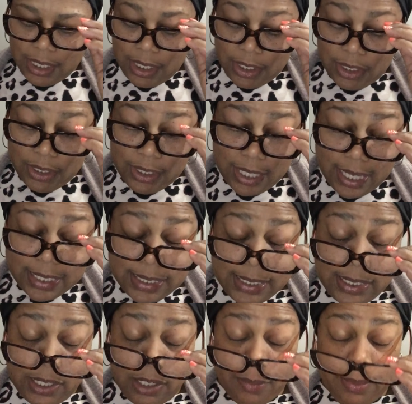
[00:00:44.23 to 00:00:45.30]
You guys
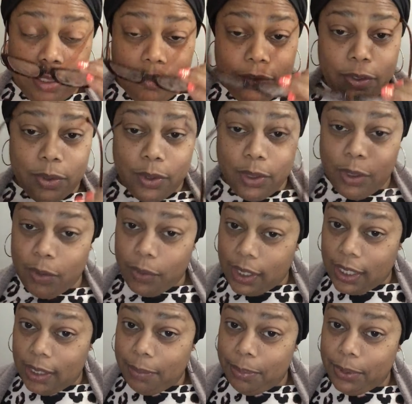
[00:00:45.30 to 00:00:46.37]
tell me if you
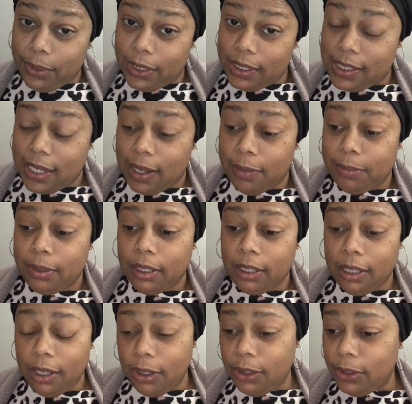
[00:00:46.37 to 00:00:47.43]
agree, put it down
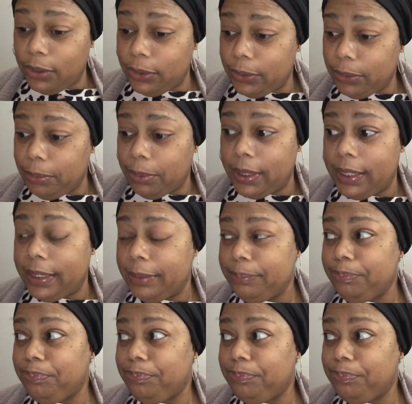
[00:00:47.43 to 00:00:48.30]
below, but